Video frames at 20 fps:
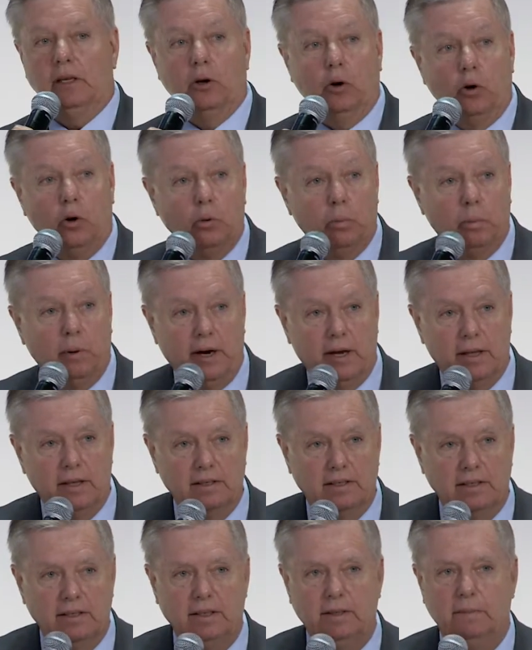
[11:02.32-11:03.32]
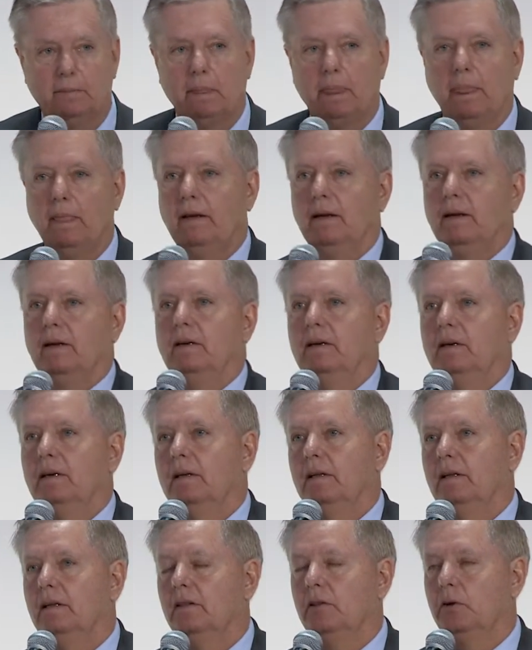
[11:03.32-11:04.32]
old policy.
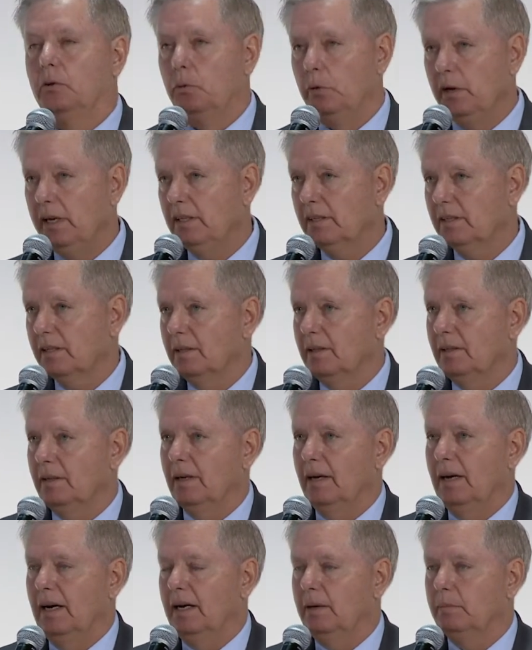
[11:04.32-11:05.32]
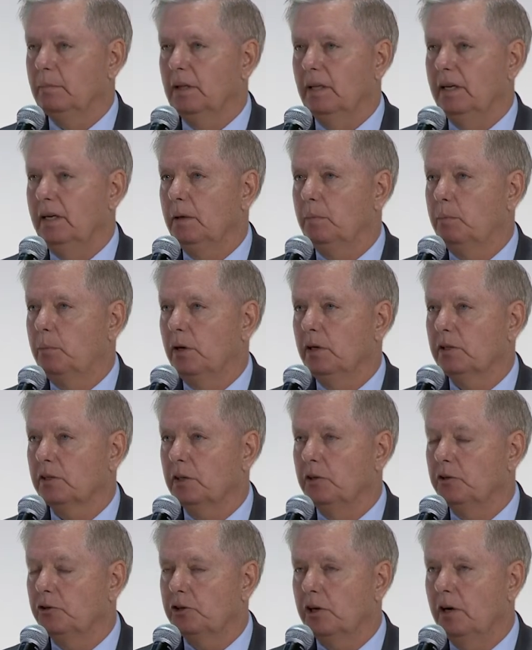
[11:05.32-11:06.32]
The reason I'm glad
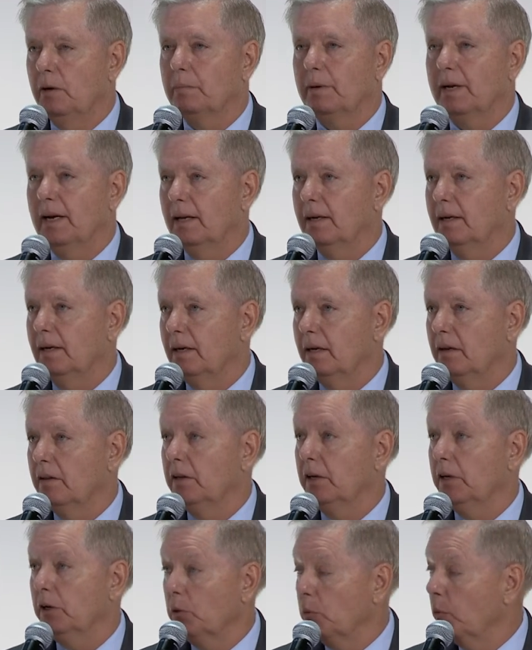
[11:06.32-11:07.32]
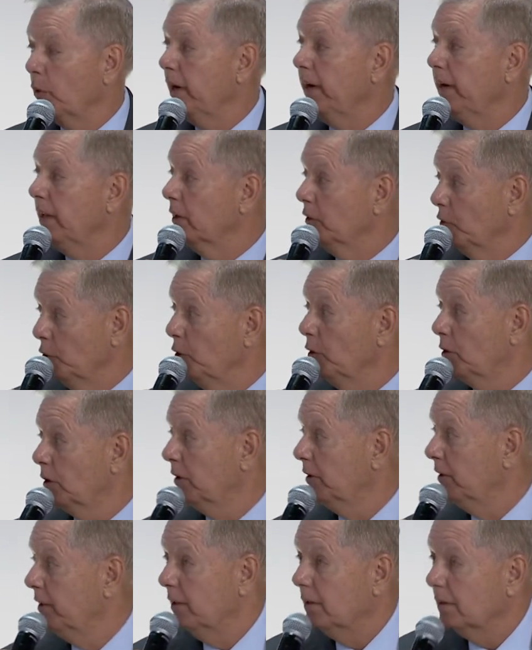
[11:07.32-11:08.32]
President Trump got out of the Iranian
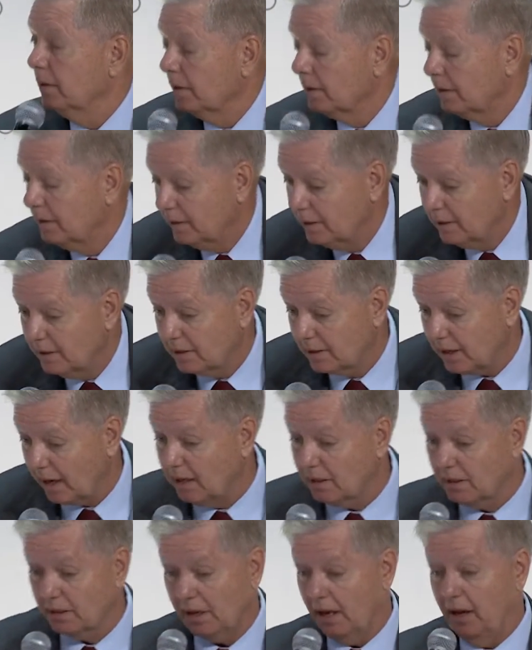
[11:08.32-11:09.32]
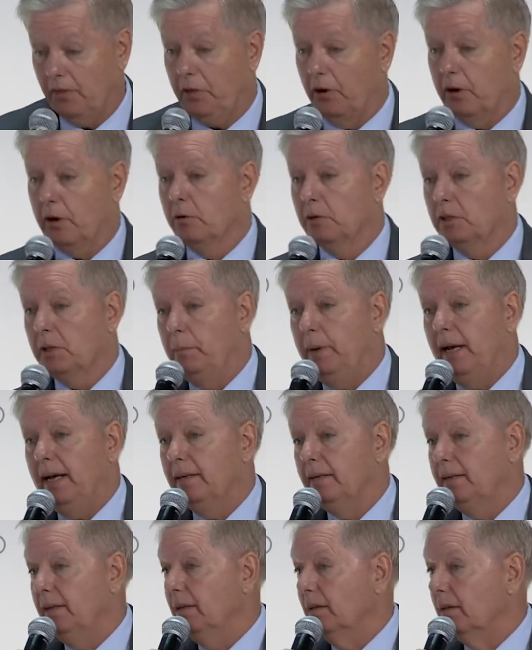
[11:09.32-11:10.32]
nuclear deal is because I thought it was a
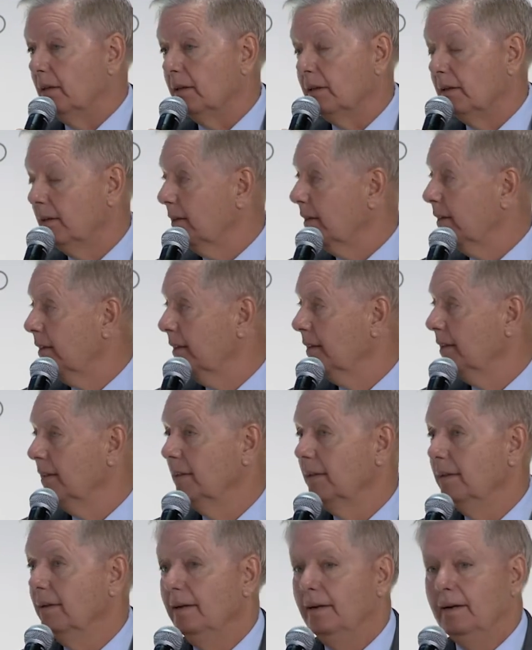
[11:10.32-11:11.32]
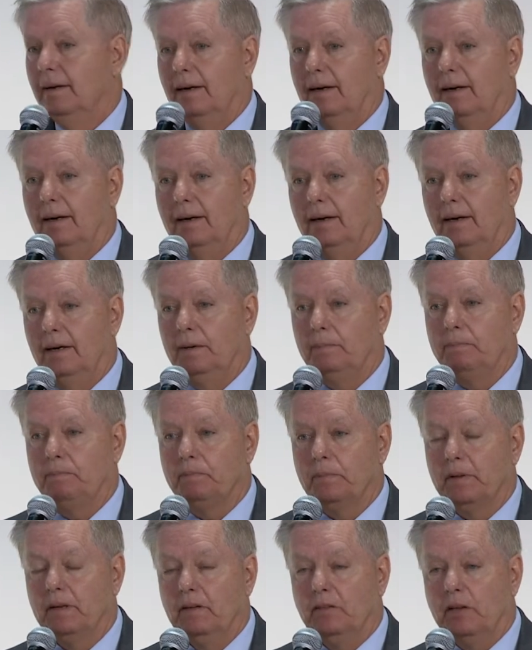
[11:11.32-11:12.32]
bad deal.
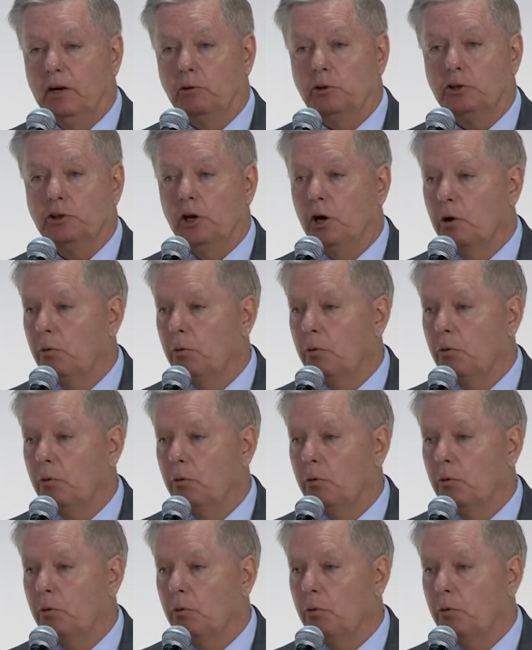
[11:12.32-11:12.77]
There was no